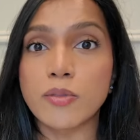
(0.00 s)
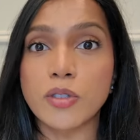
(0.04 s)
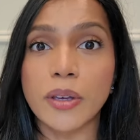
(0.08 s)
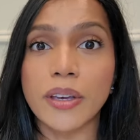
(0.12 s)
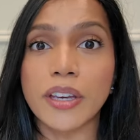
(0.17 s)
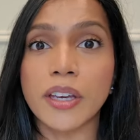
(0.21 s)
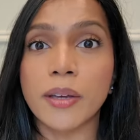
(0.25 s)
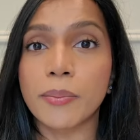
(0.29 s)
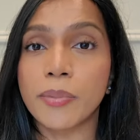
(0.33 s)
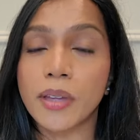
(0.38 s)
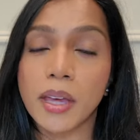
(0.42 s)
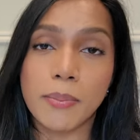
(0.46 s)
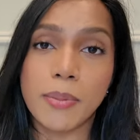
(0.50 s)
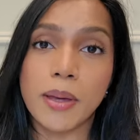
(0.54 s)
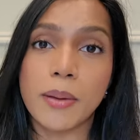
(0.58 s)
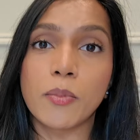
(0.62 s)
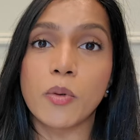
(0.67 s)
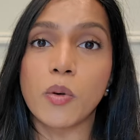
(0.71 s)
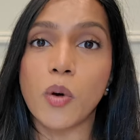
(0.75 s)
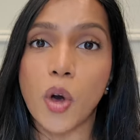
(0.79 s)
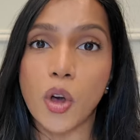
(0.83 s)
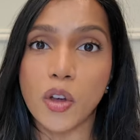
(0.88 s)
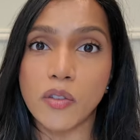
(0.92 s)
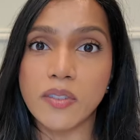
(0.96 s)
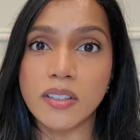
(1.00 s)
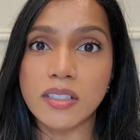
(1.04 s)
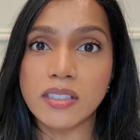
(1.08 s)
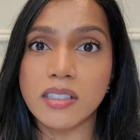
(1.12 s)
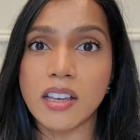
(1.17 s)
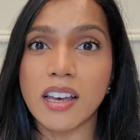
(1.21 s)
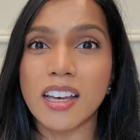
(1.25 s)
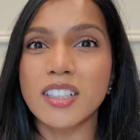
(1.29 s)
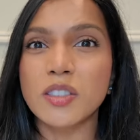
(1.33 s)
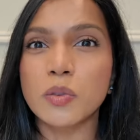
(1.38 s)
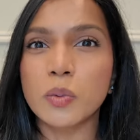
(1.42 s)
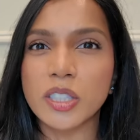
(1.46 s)
so it can be a more
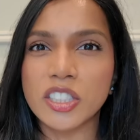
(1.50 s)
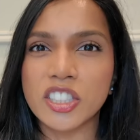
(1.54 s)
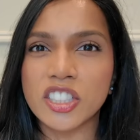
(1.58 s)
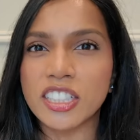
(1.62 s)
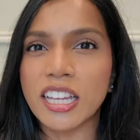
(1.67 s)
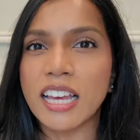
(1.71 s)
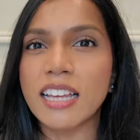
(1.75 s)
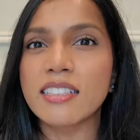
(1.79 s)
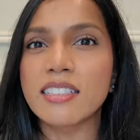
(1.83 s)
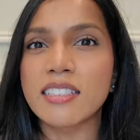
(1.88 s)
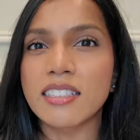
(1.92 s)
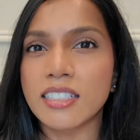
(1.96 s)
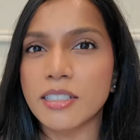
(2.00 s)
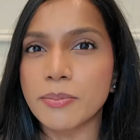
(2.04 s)
oversized, which tends